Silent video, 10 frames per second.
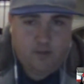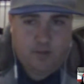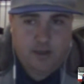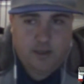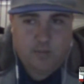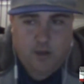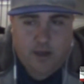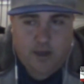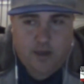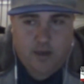because
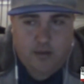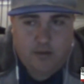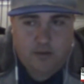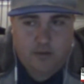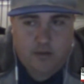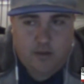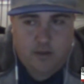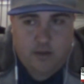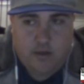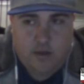my
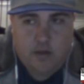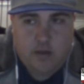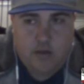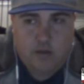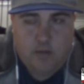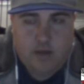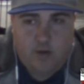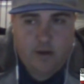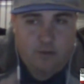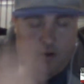
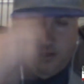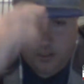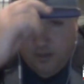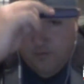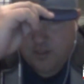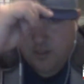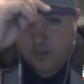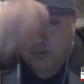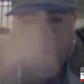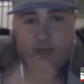grandparents lived in
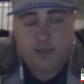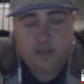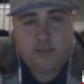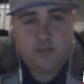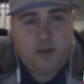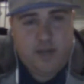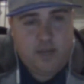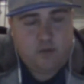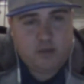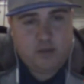central Kansas and my
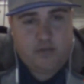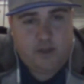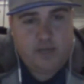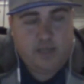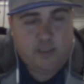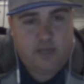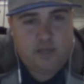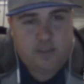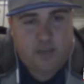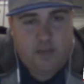aunt was living in Kansas City
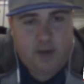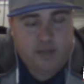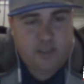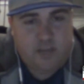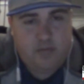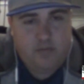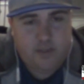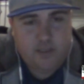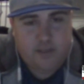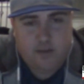at the time, and I just came to
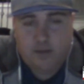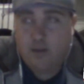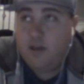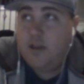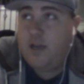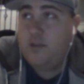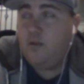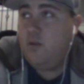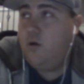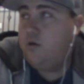visit. And
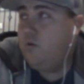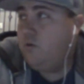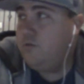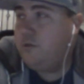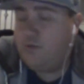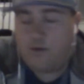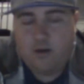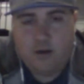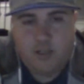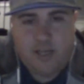the local junior
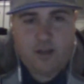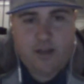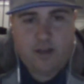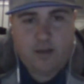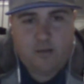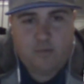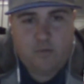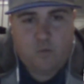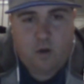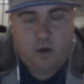college had like a
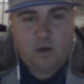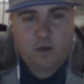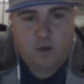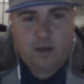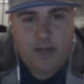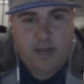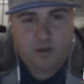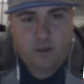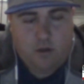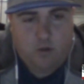walk-on
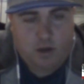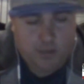tryout, so I walked